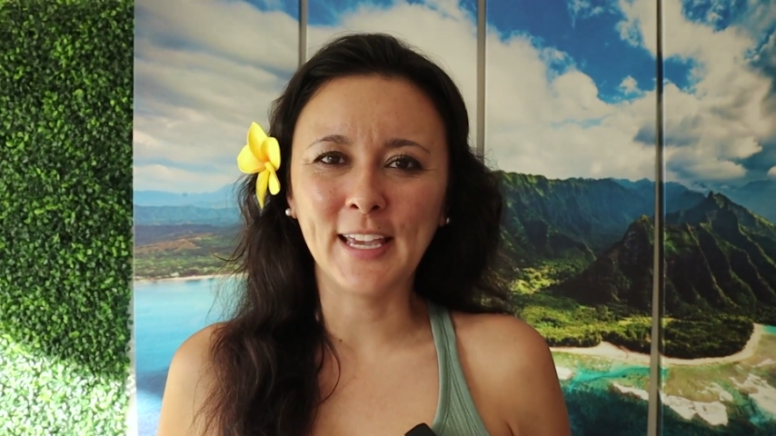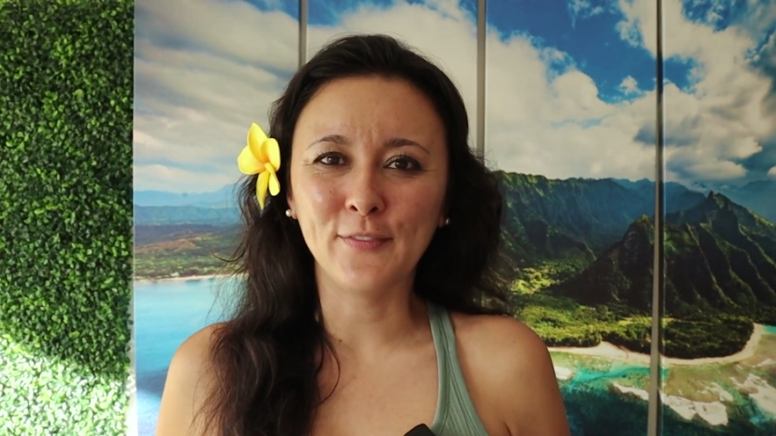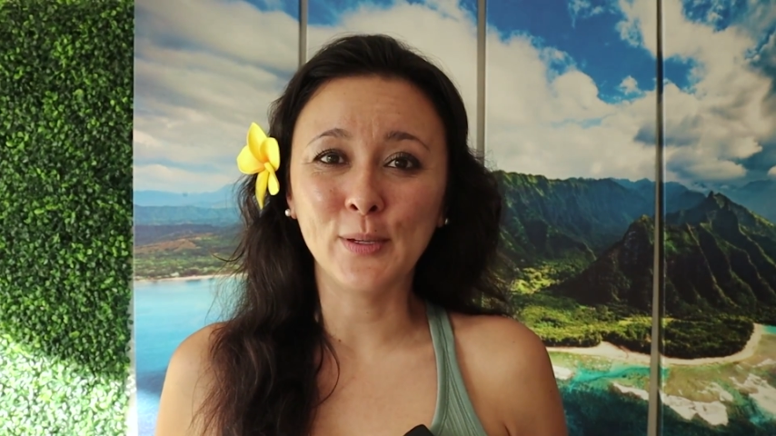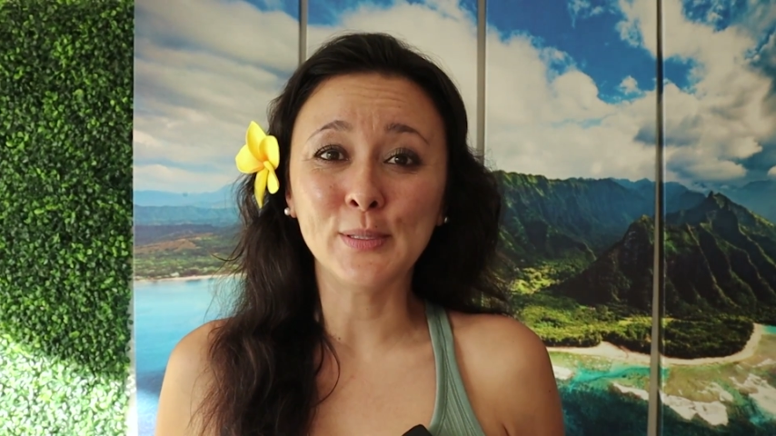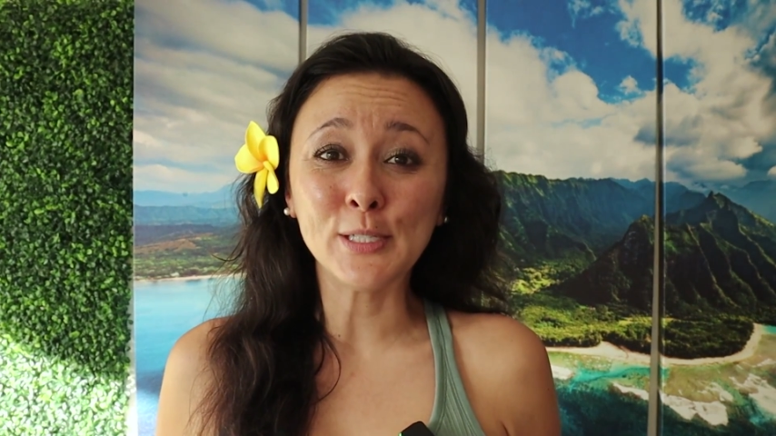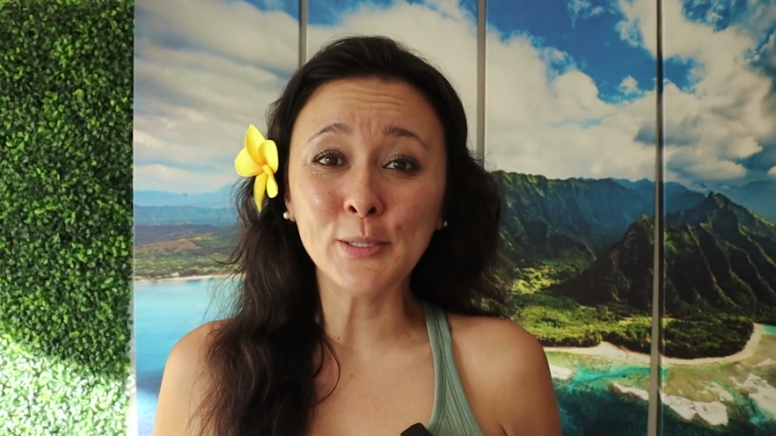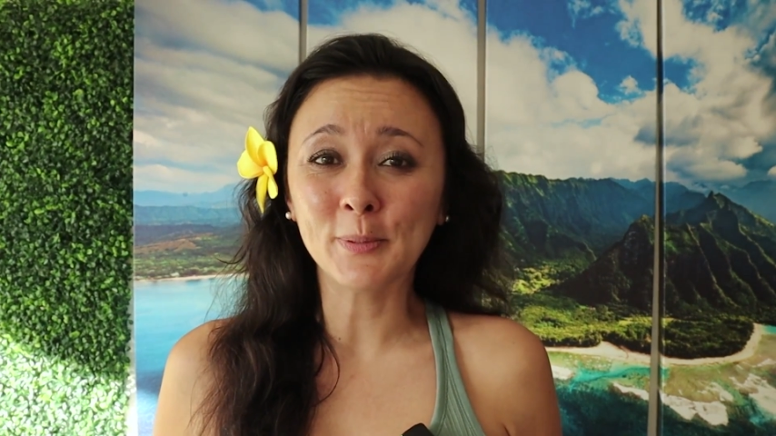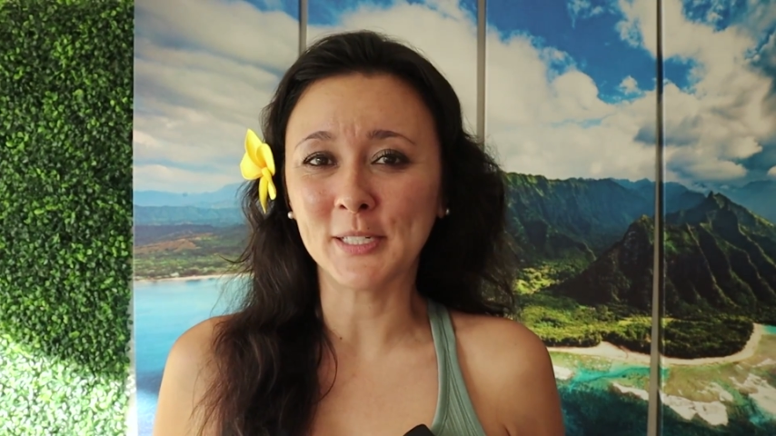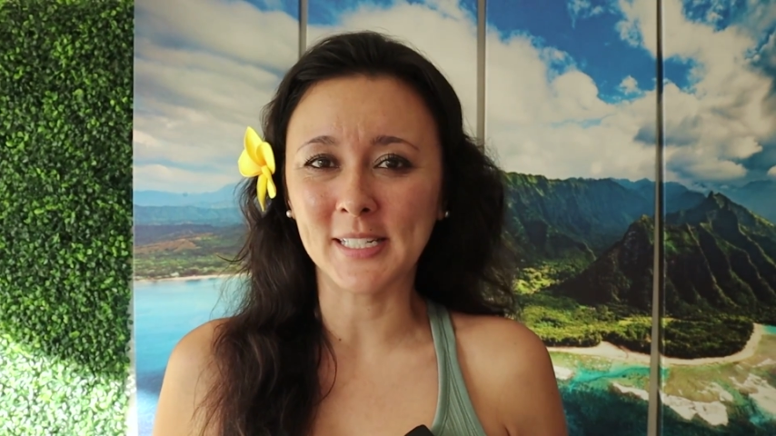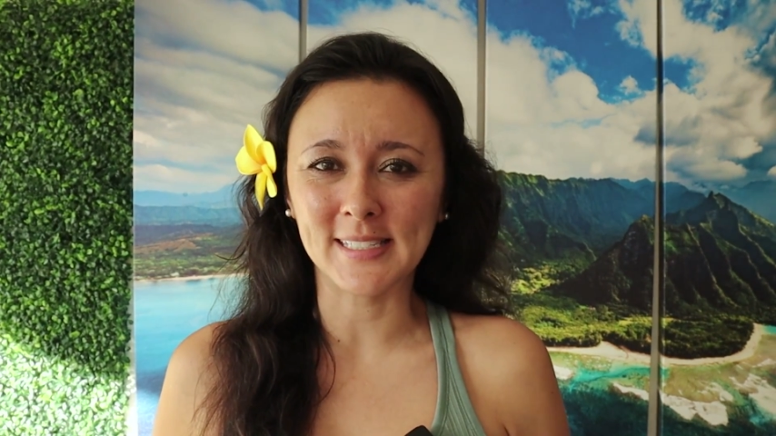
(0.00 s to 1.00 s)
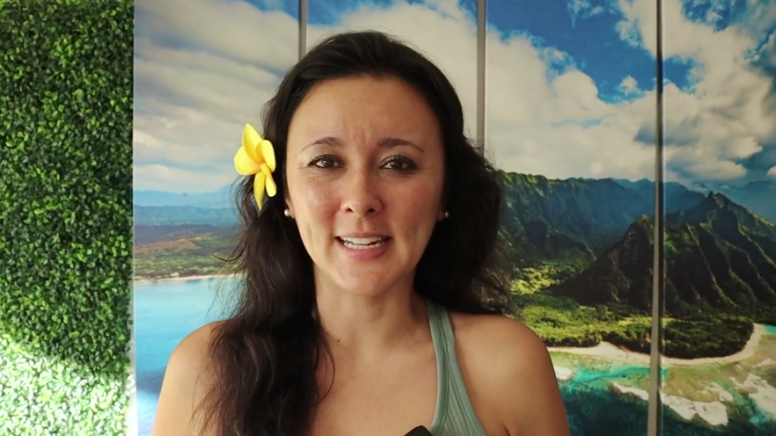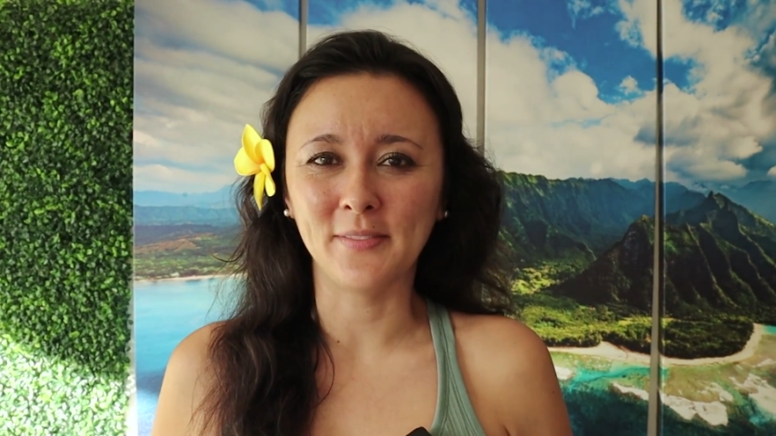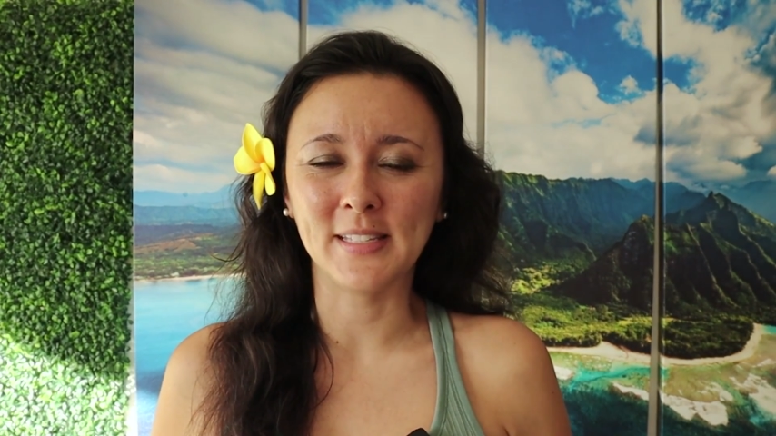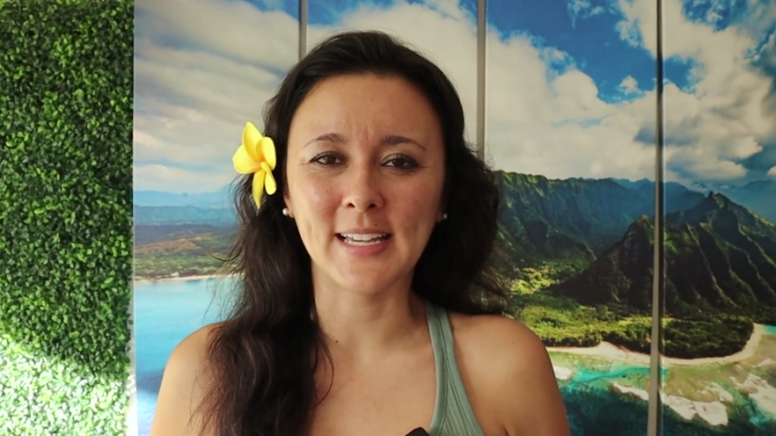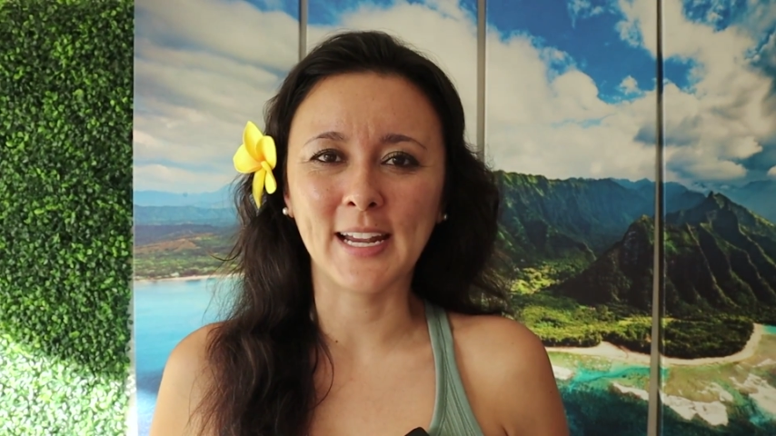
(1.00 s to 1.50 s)
if you do purchase any
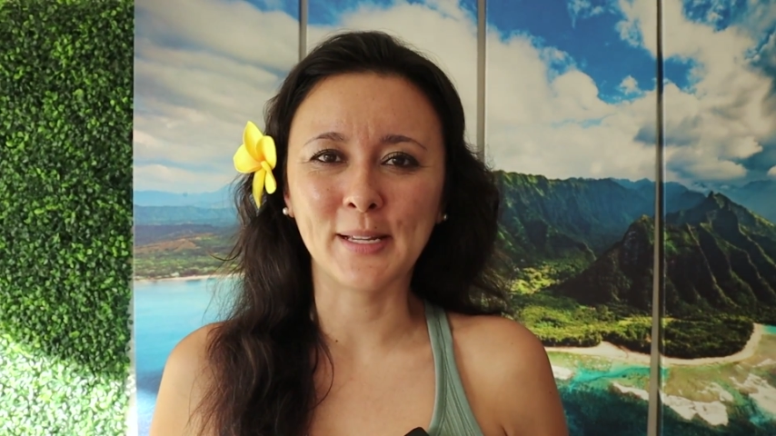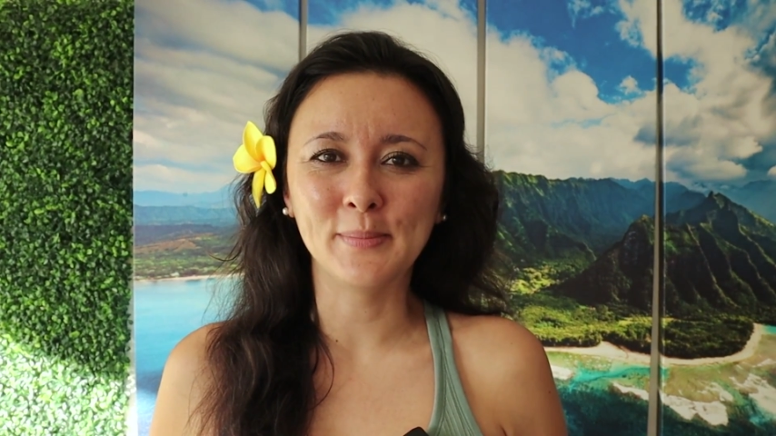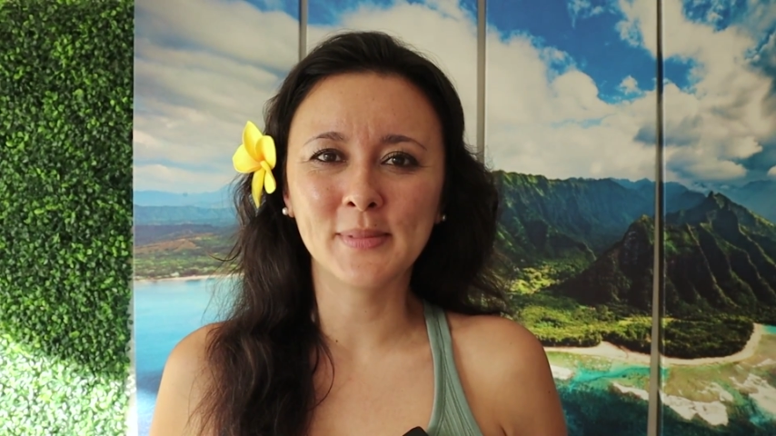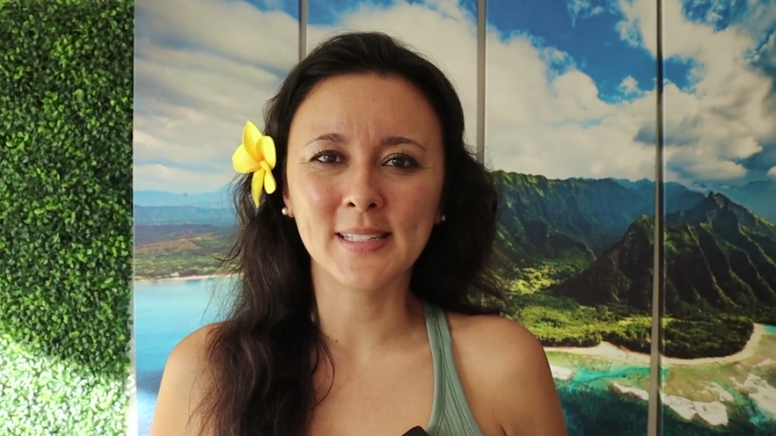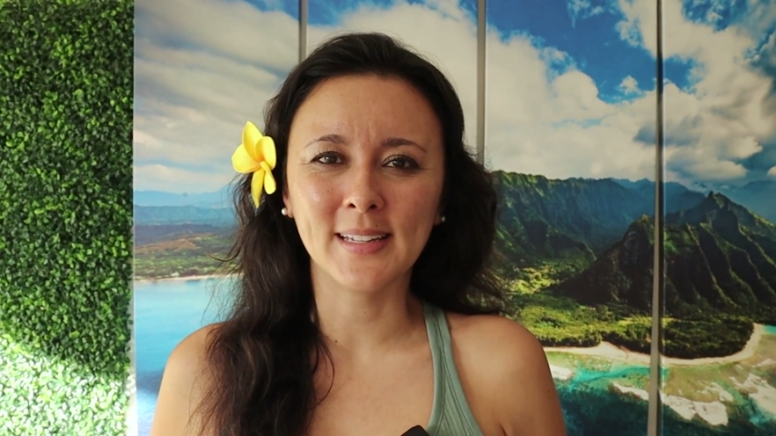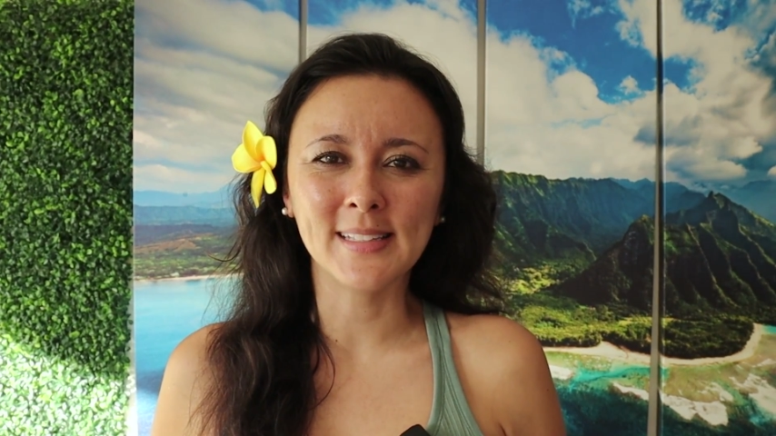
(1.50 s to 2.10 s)
of these items,